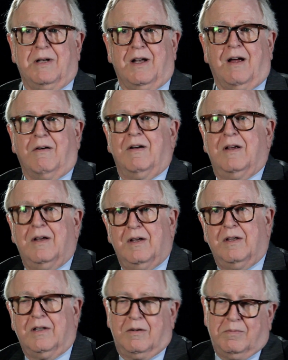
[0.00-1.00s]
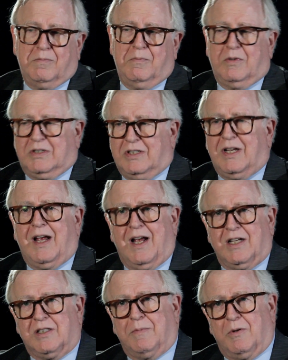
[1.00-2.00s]
me now. There was a
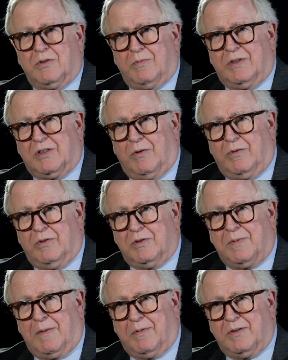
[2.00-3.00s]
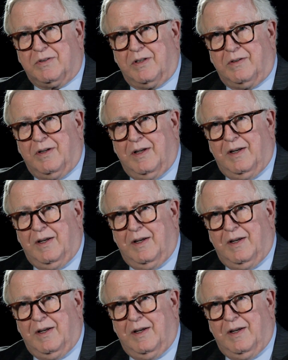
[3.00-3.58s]
day, I suppose, when we sold newspapers and